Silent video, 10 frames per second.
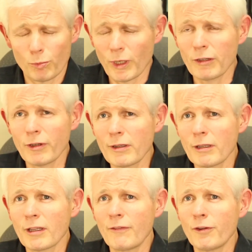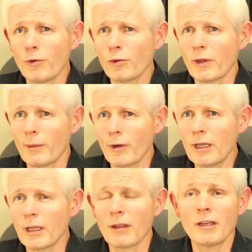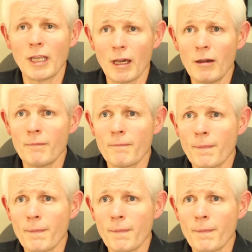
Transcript: Brian Tracy stuff? You've worked with him, right? And I went, yeah.